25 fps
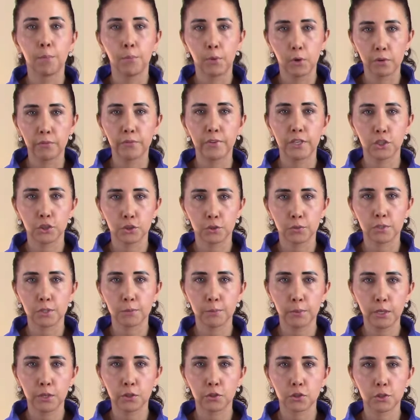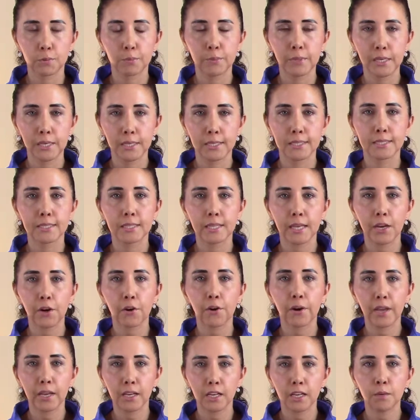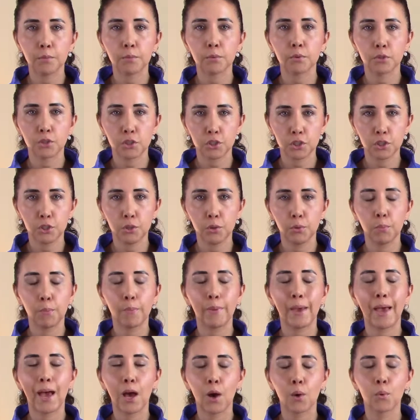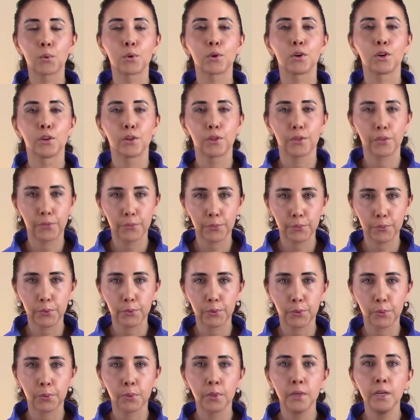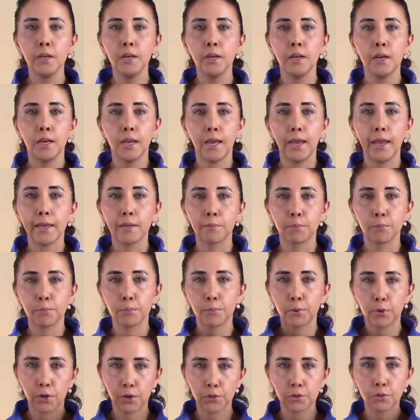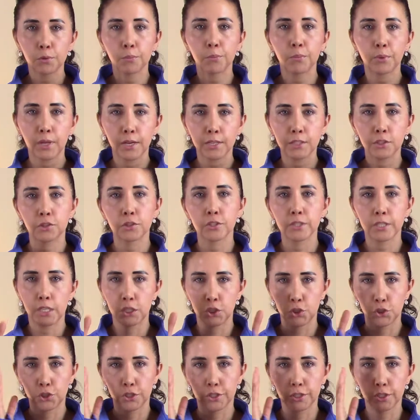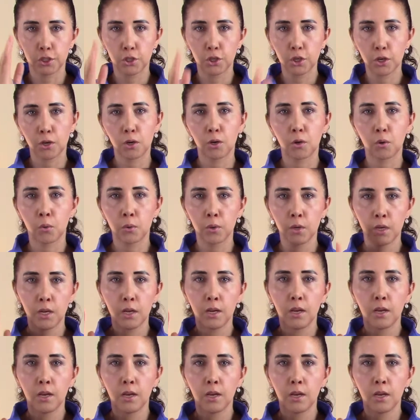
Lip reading: motivational speakers because they are able to power through and put on their blinders and just go.